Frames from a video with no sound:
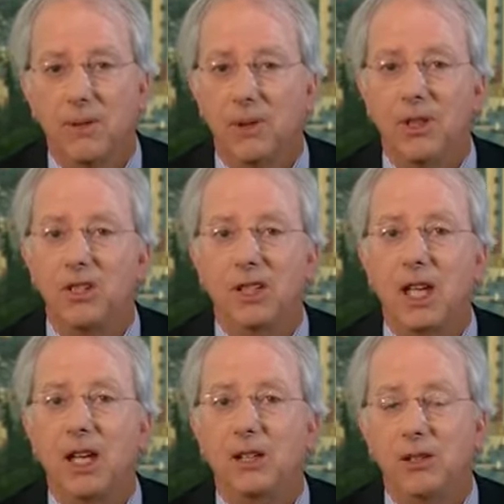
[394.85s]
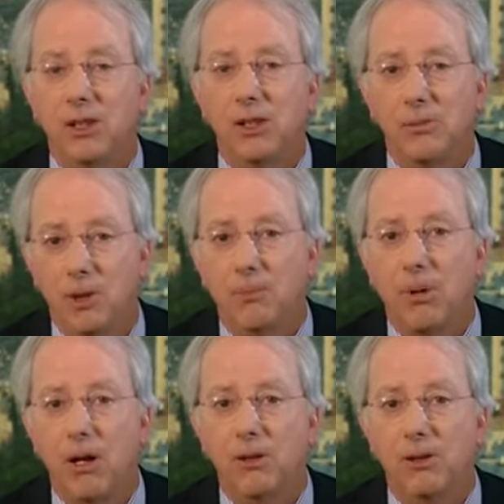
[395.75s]
but then you can't continue to be a
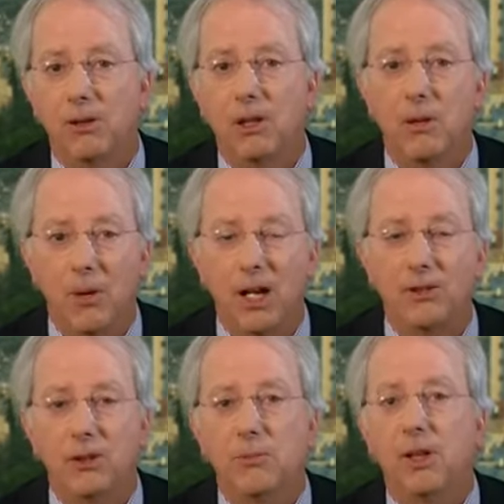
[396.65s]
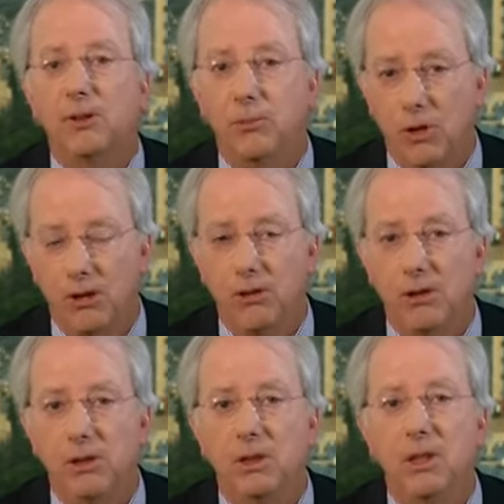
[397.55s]
partner to Hamas, to the Muslim Brotherhood,